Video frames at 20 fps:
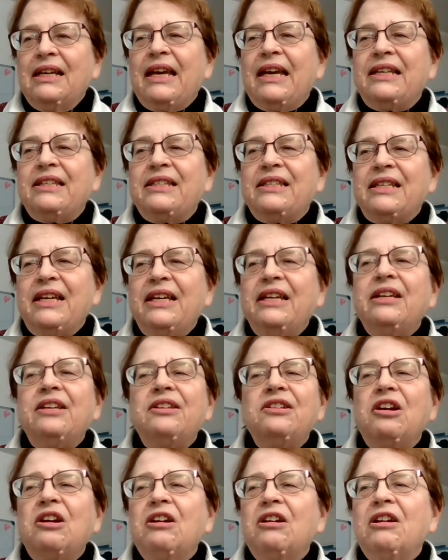It's
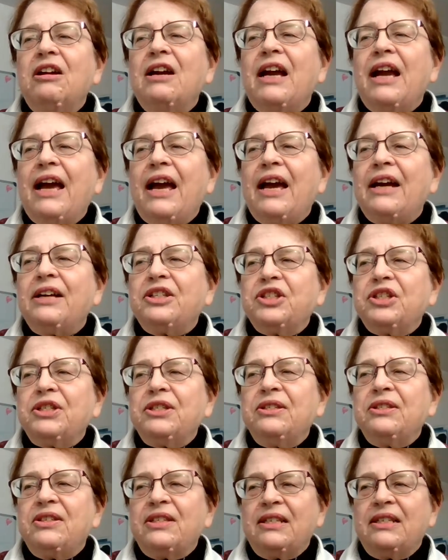in our
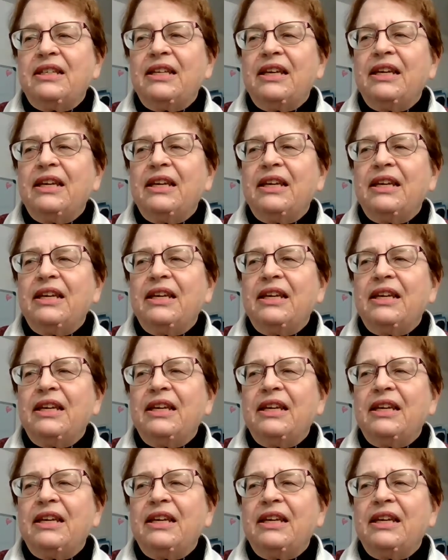actions,